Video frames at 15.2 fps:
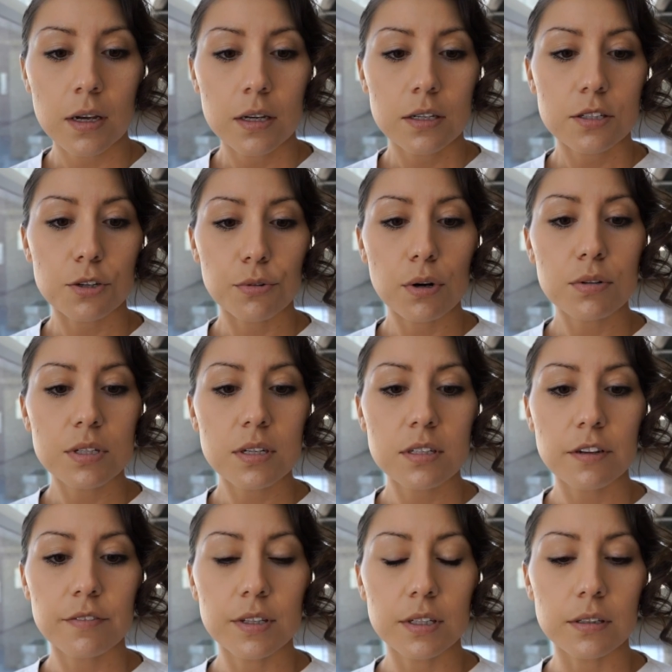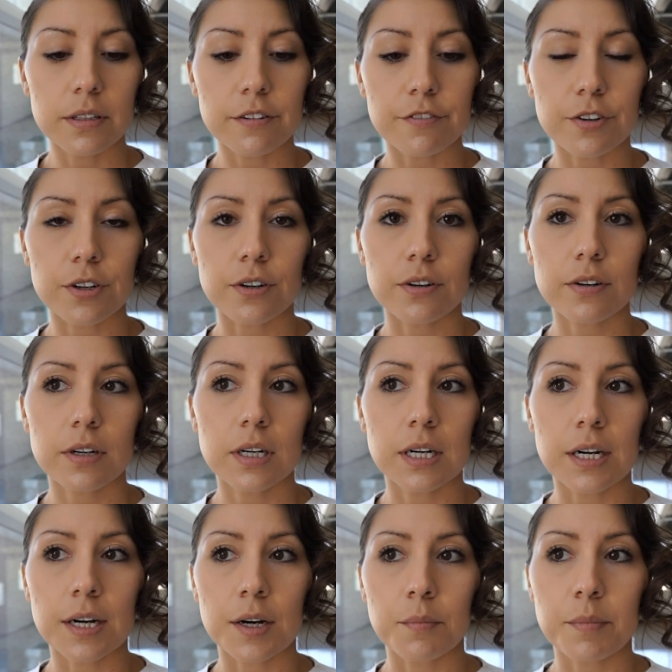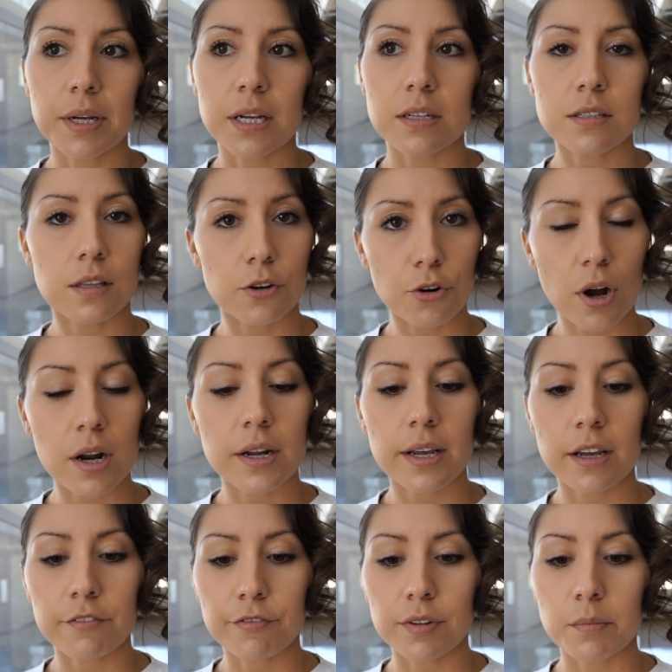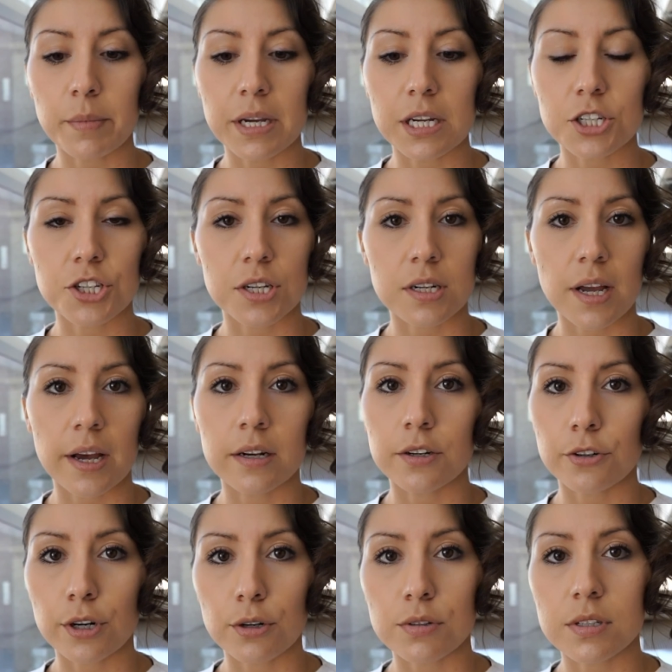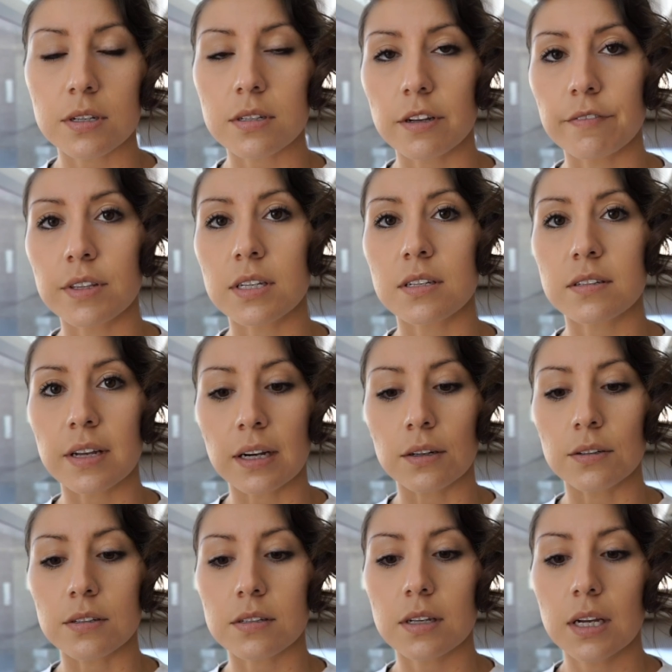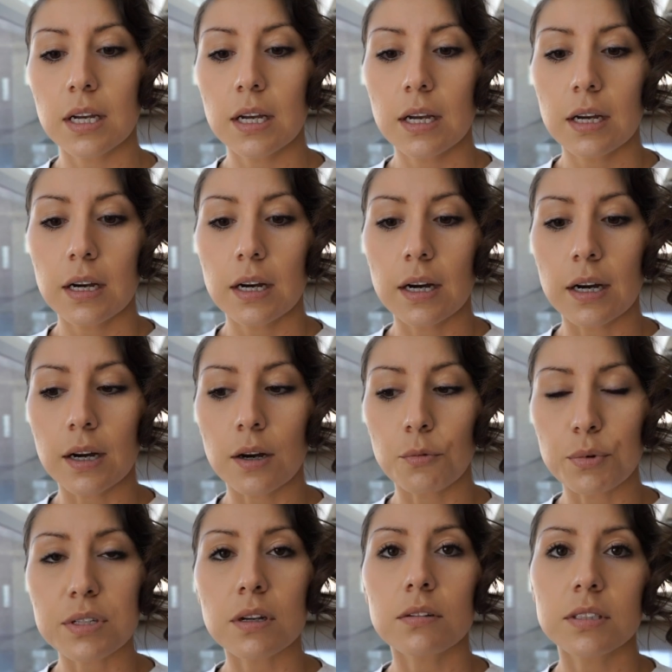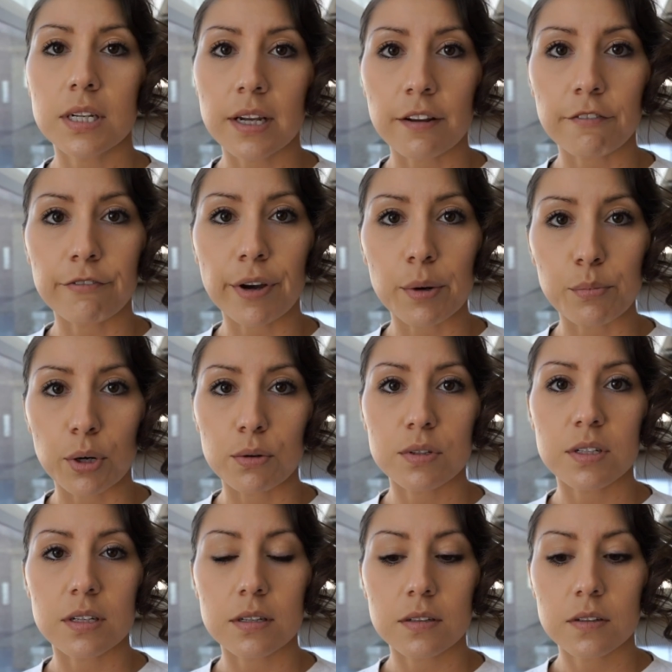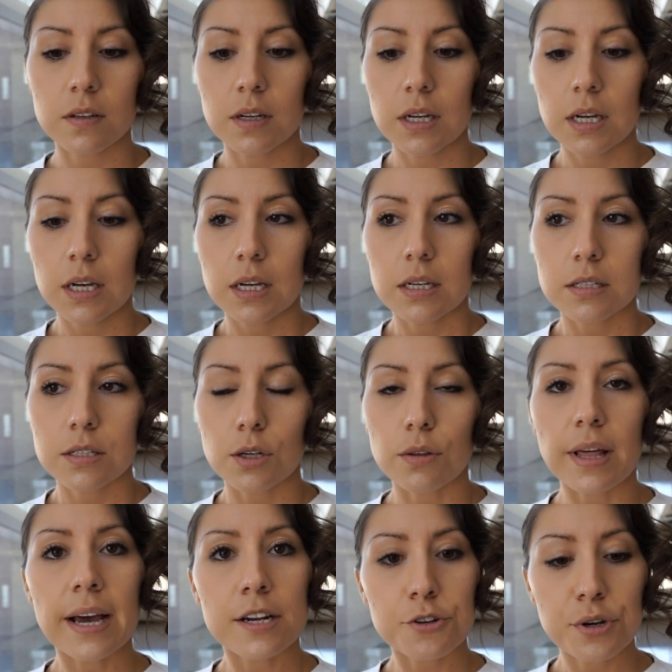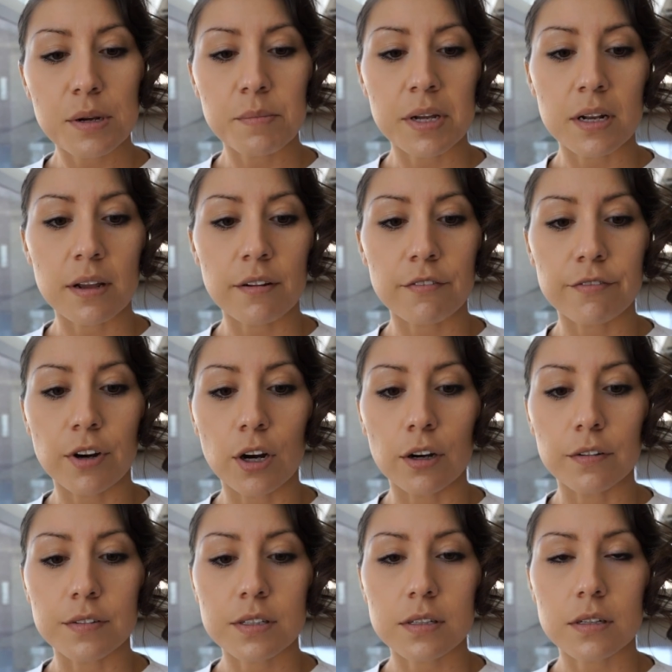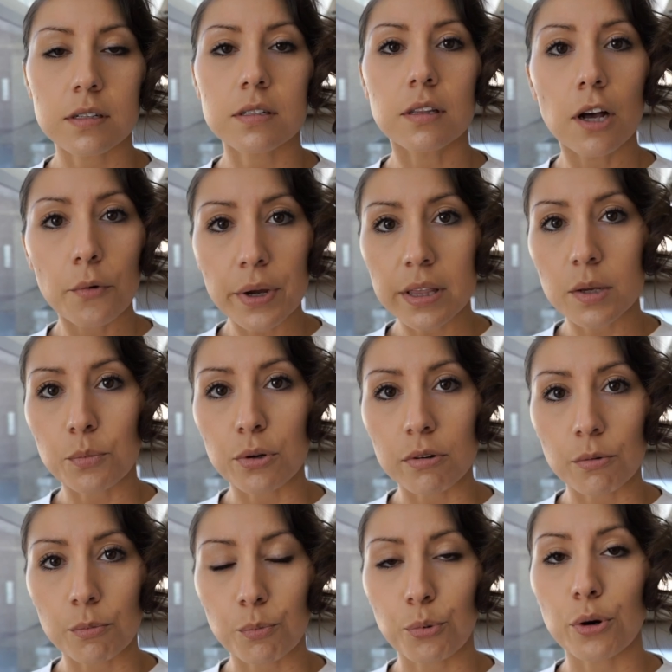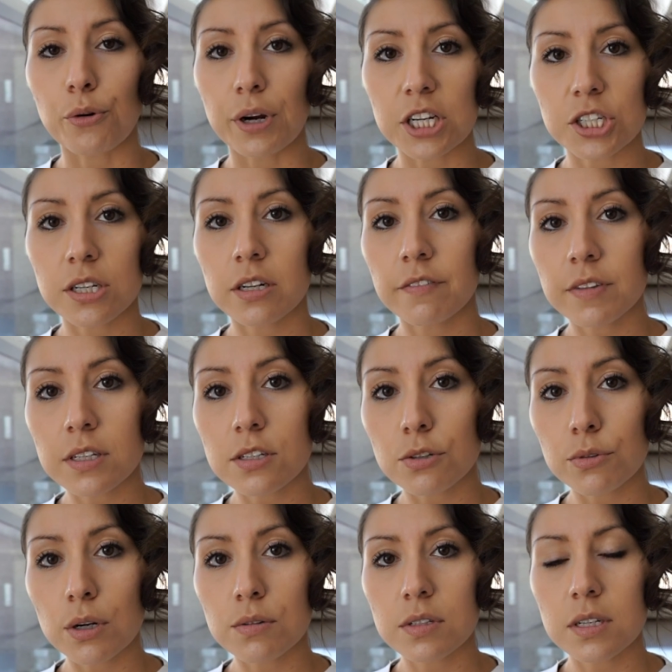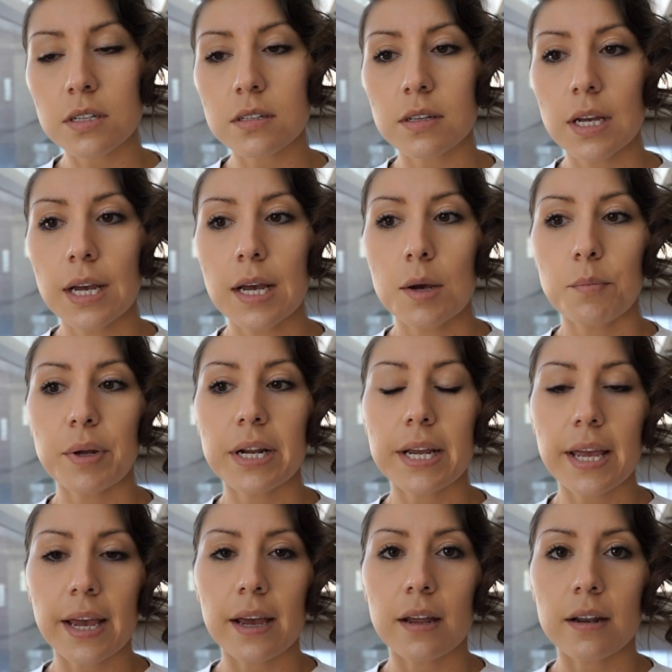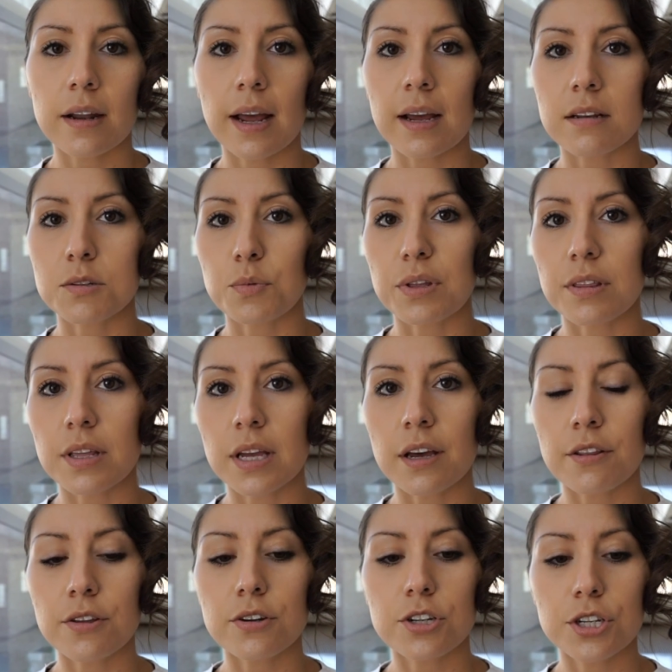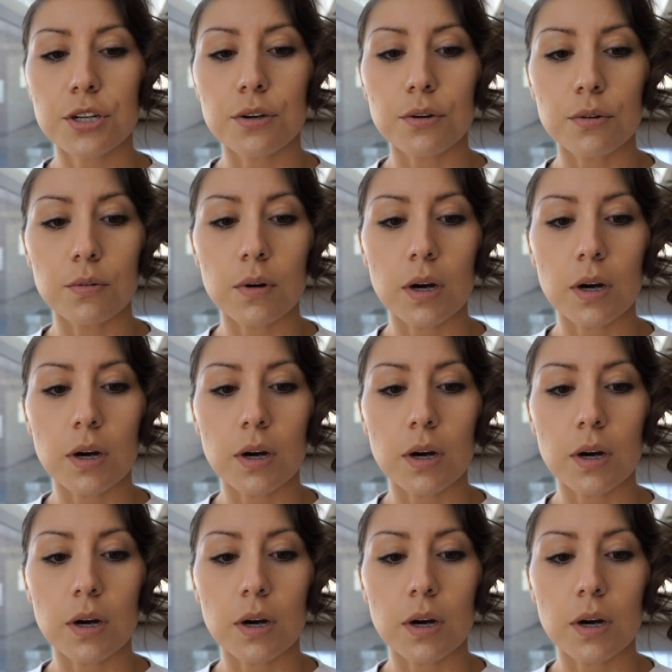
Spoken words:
Cirrhosis of the liver is the chronic inflammation and necrosis of the cells resulting in fibrosis. So that treatment involves slowing the progression of the cirrhosis, but again, as with the other two,